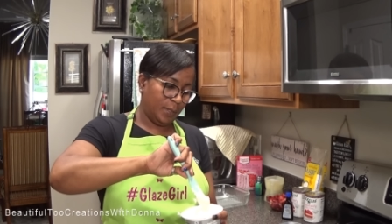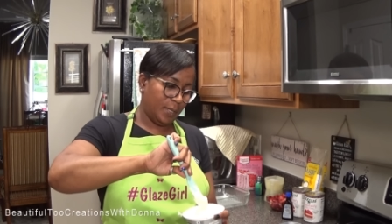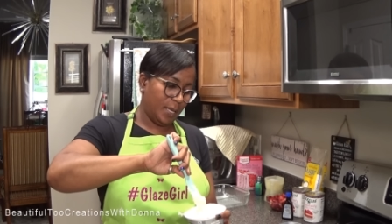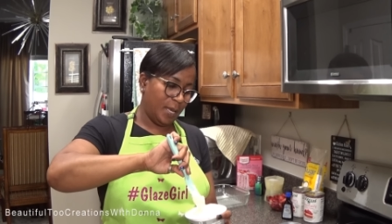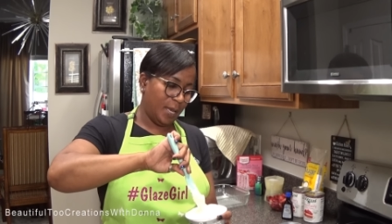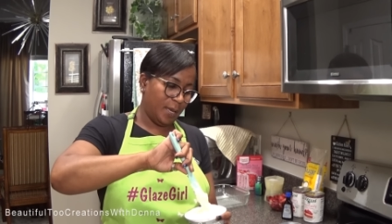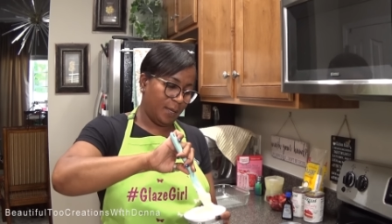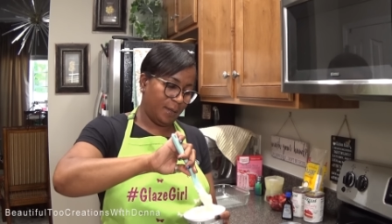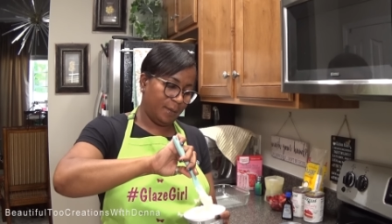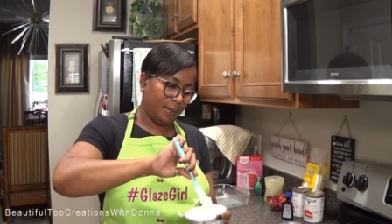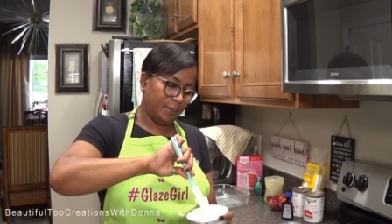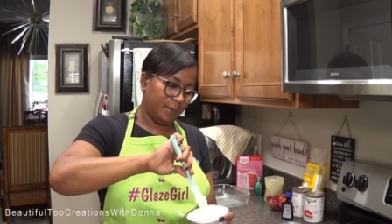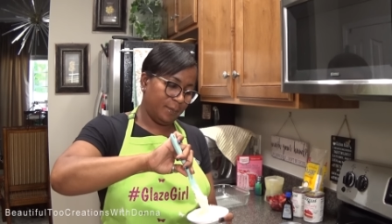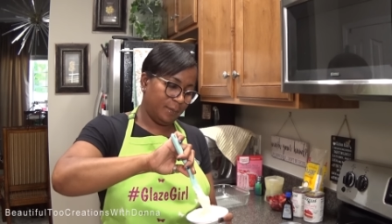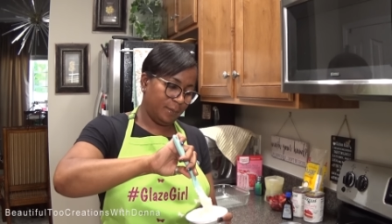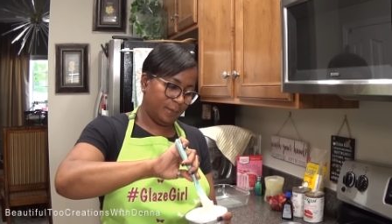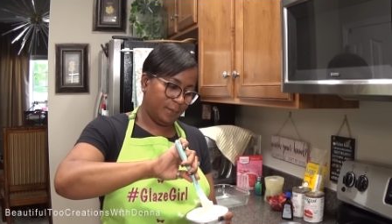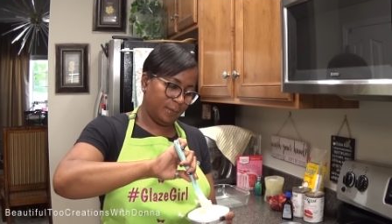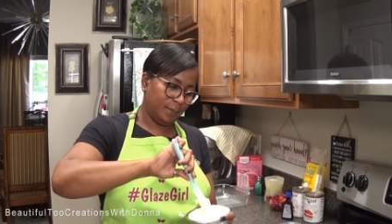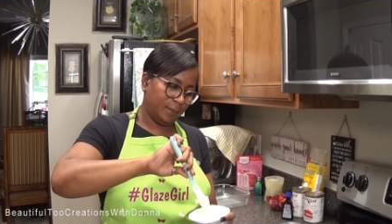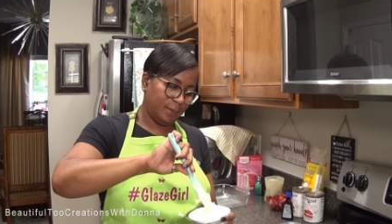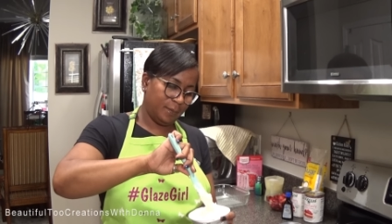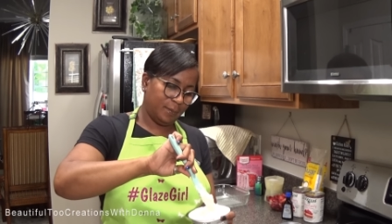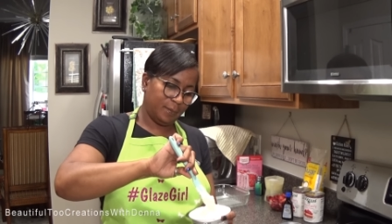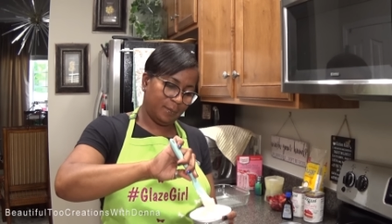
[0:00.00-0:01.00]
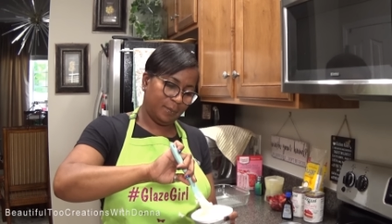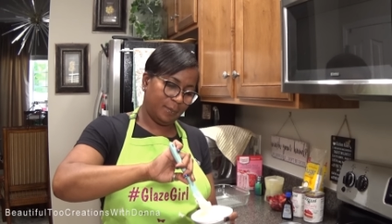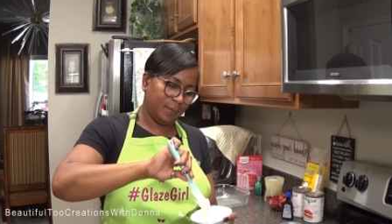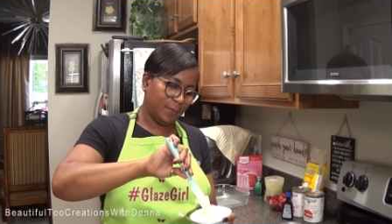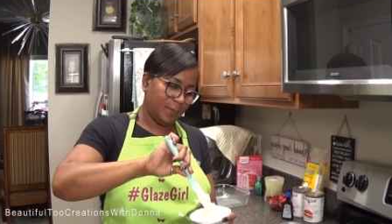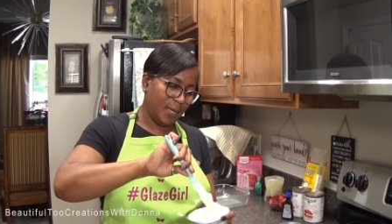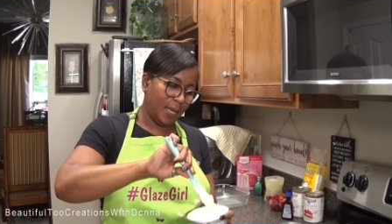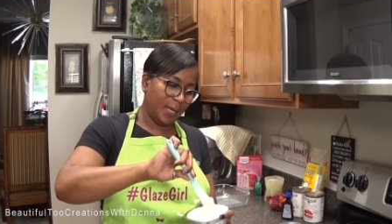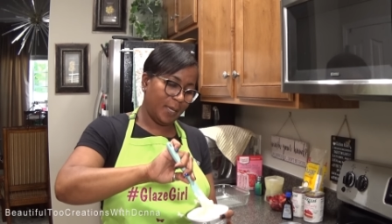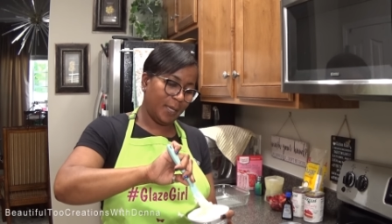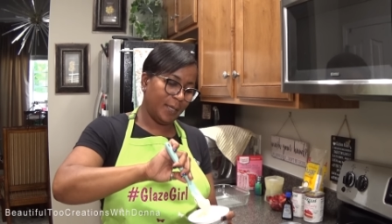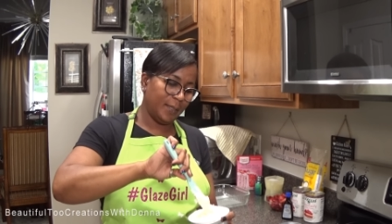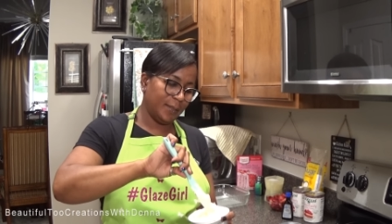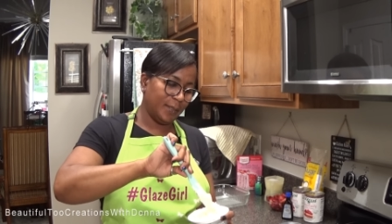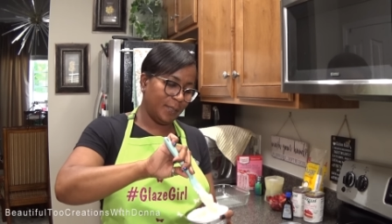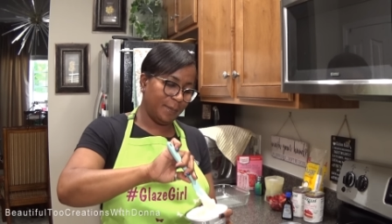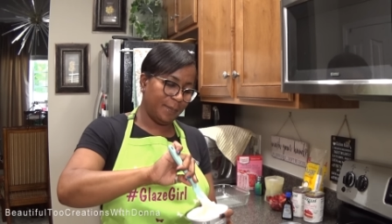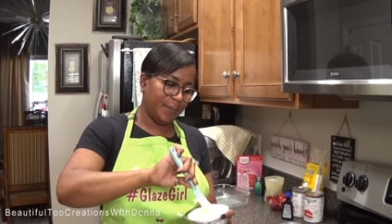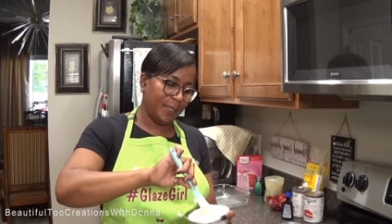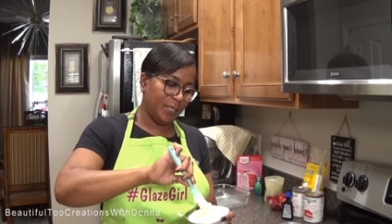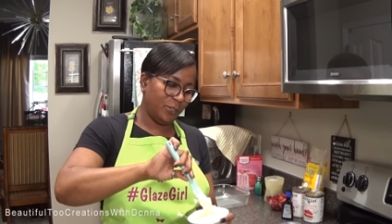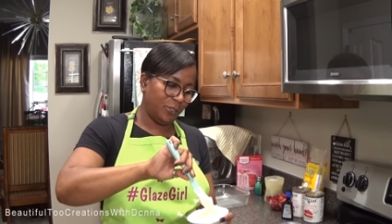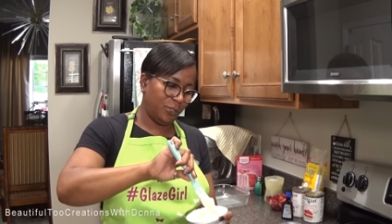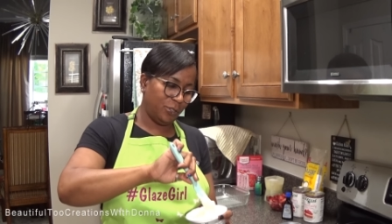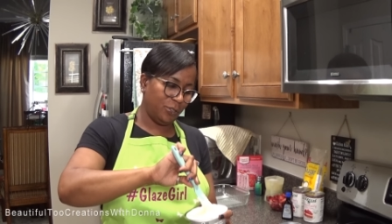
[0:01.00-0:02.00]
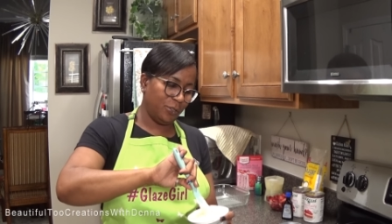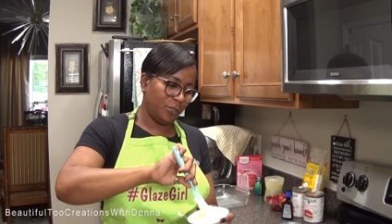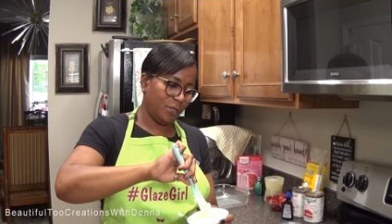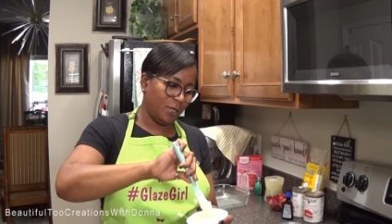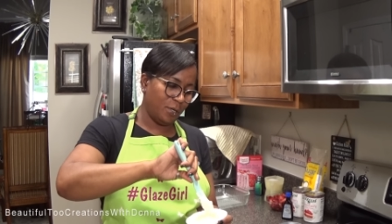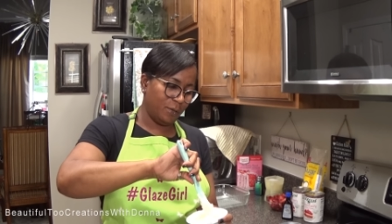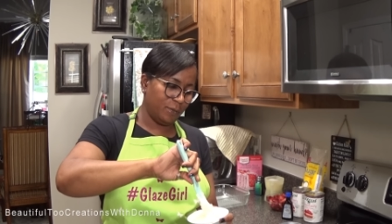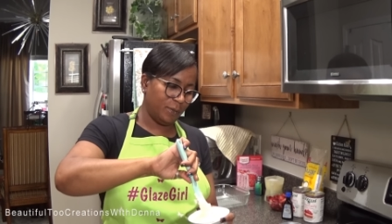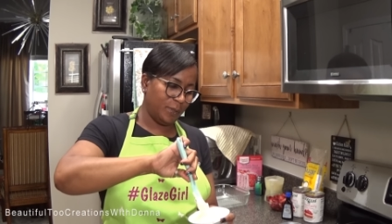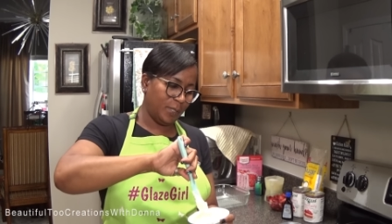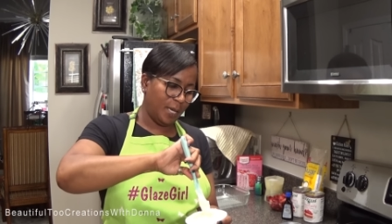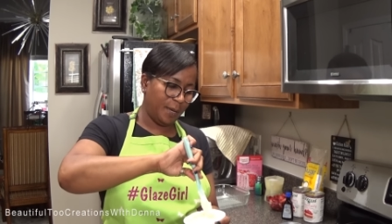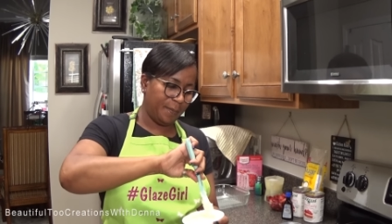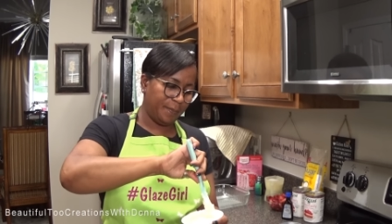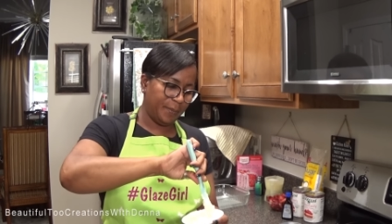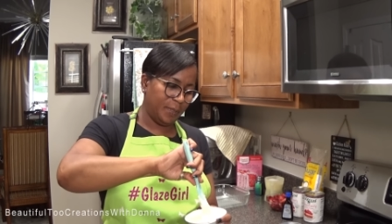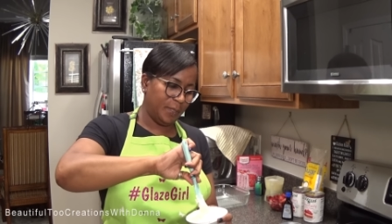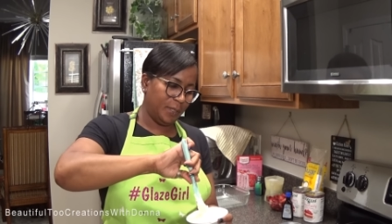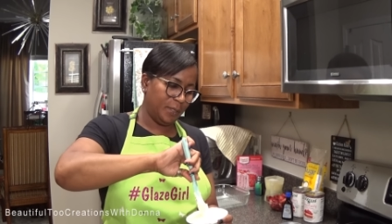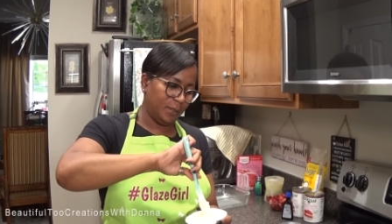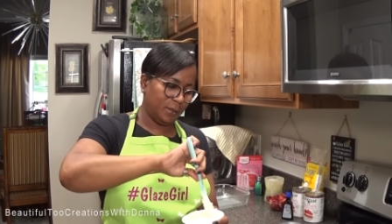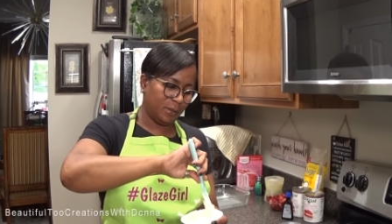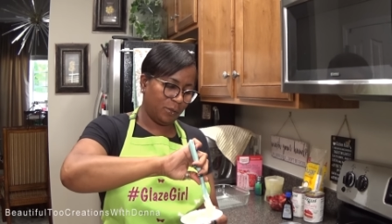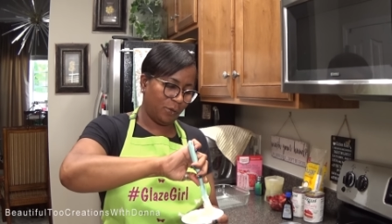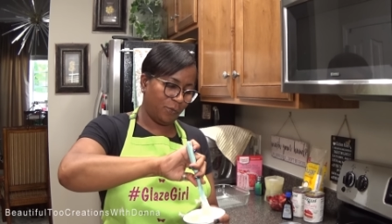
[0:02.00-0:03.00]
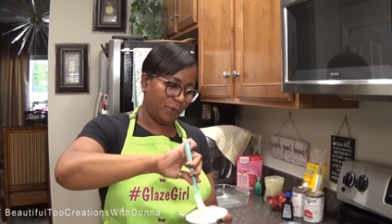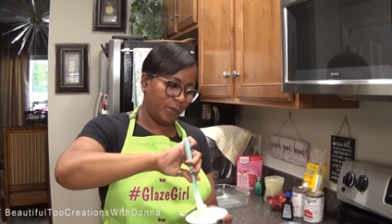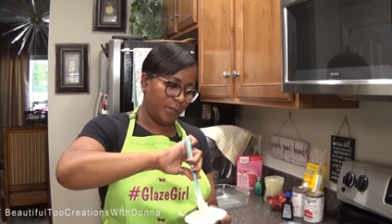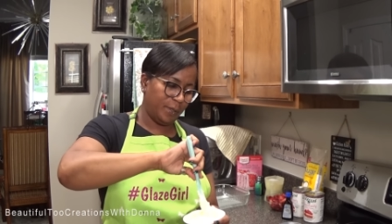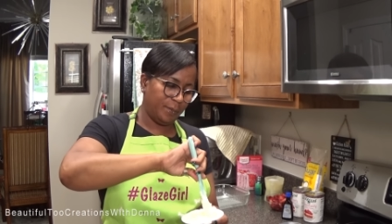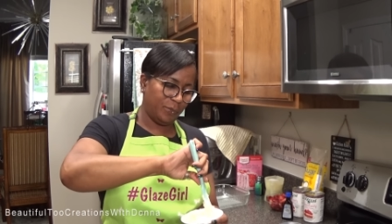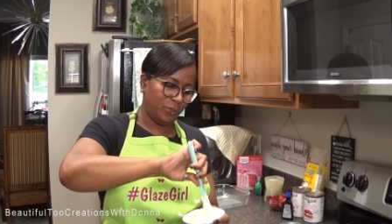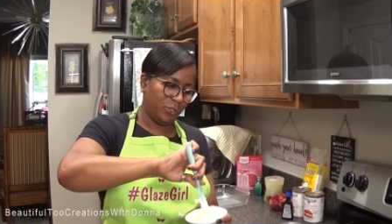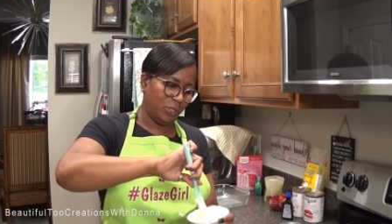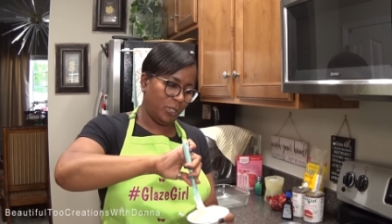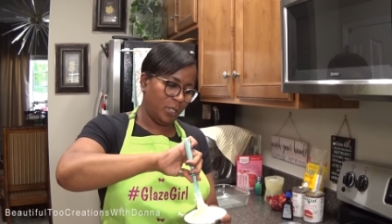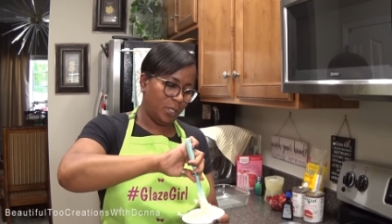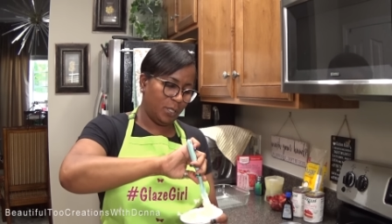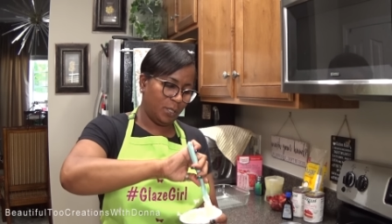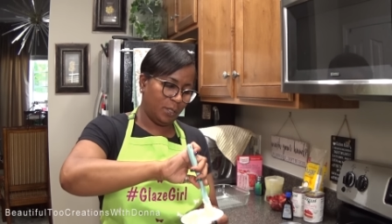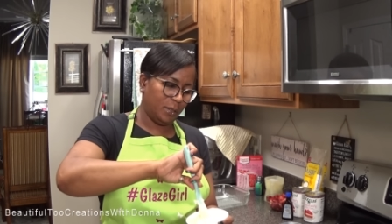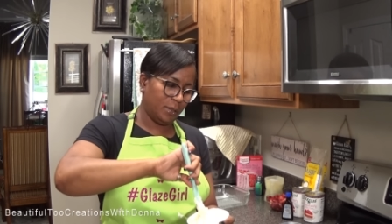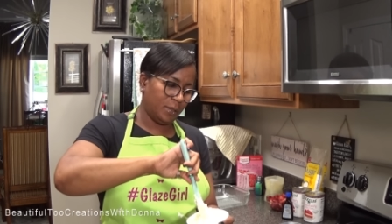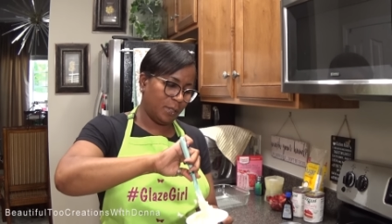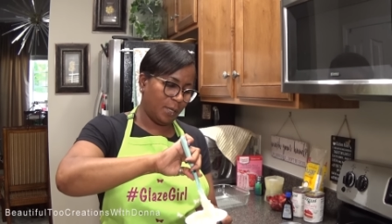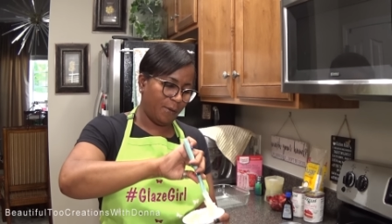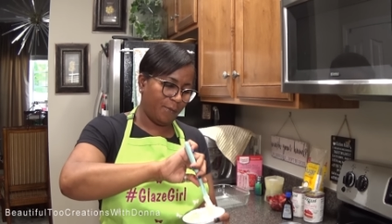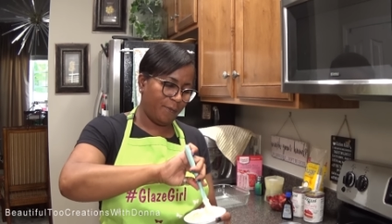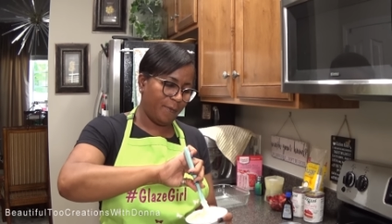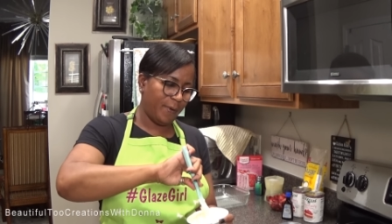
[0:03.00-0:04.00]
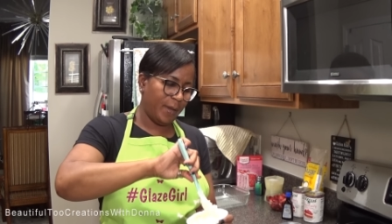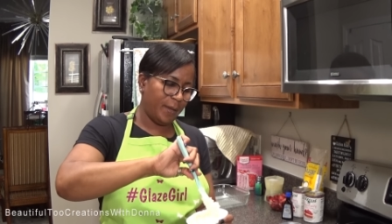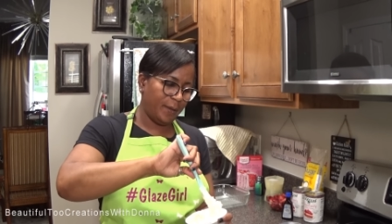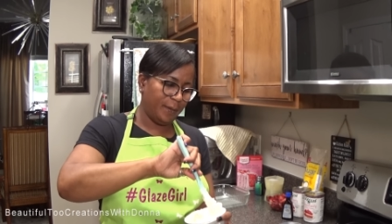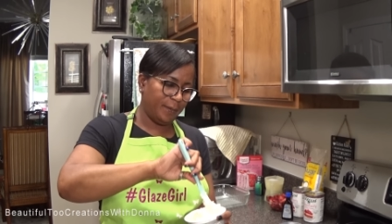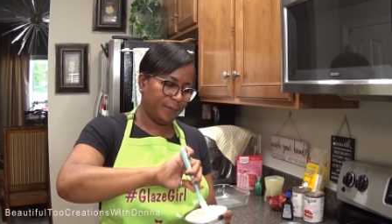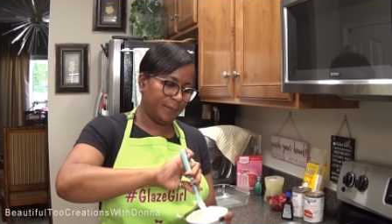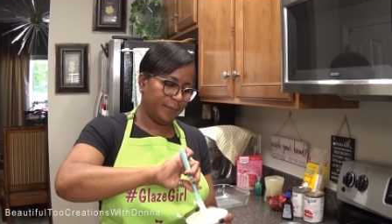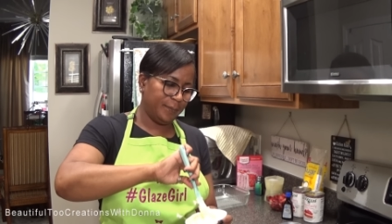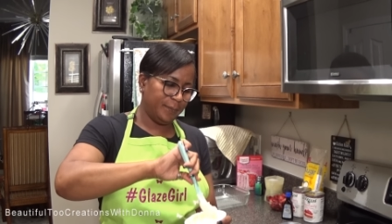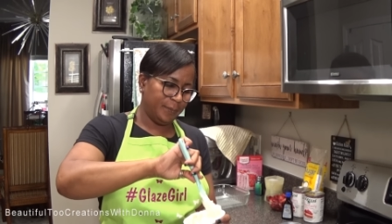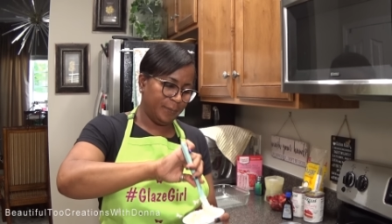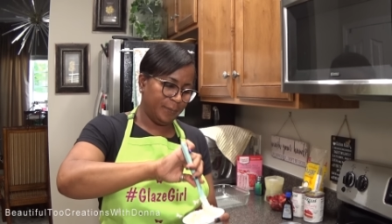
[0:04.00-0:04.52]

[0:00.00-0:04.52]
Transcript: that I get some of the sugar on top of this cream cheese, all right?